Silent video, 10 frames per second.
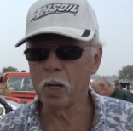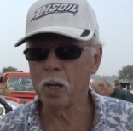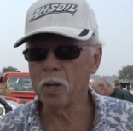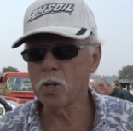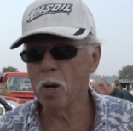
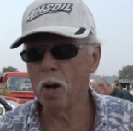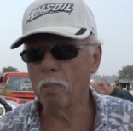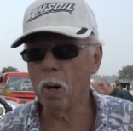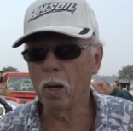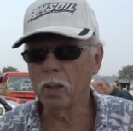and a
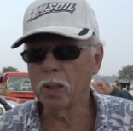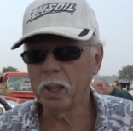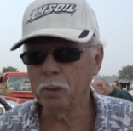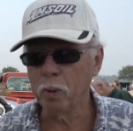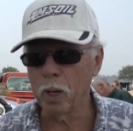stock Model
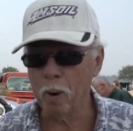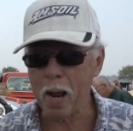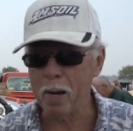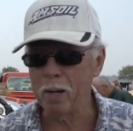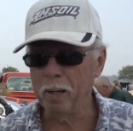T rear
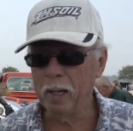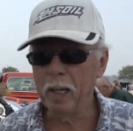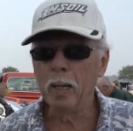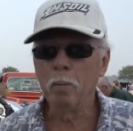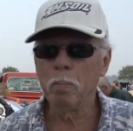end,
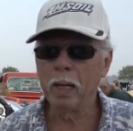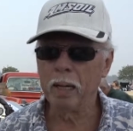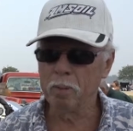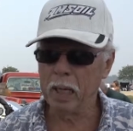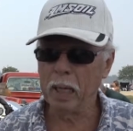but
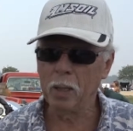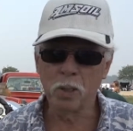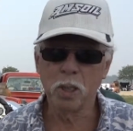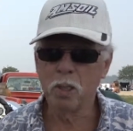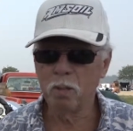everything
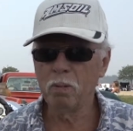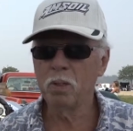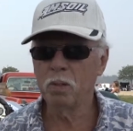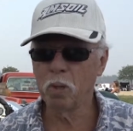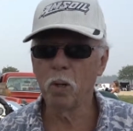else is
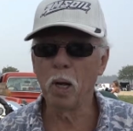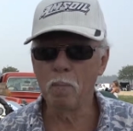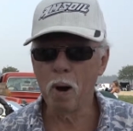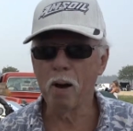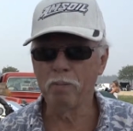severely
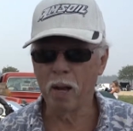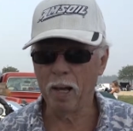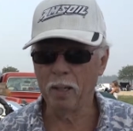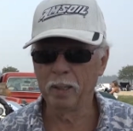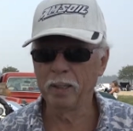modified.